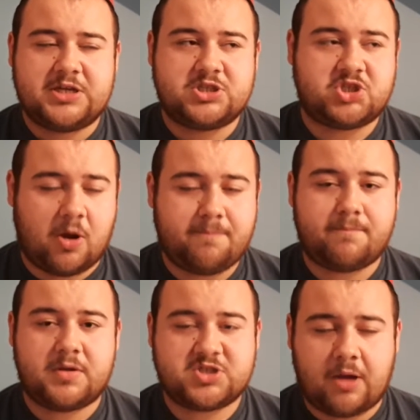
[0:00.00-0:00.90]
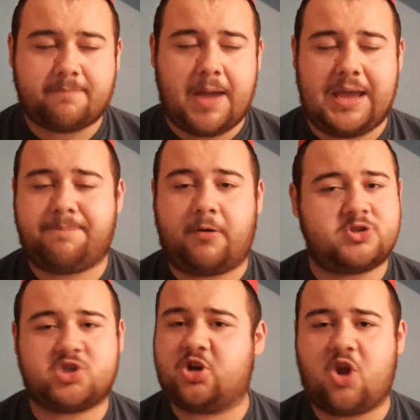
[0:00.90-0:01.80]
some, some people
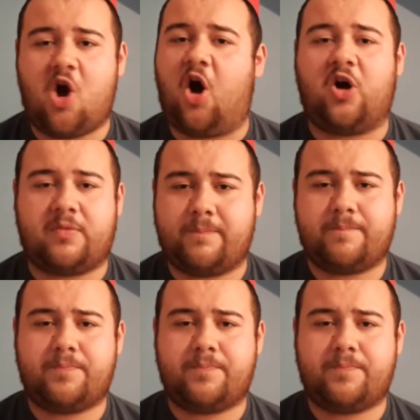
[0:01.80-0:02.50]
shouldn't own.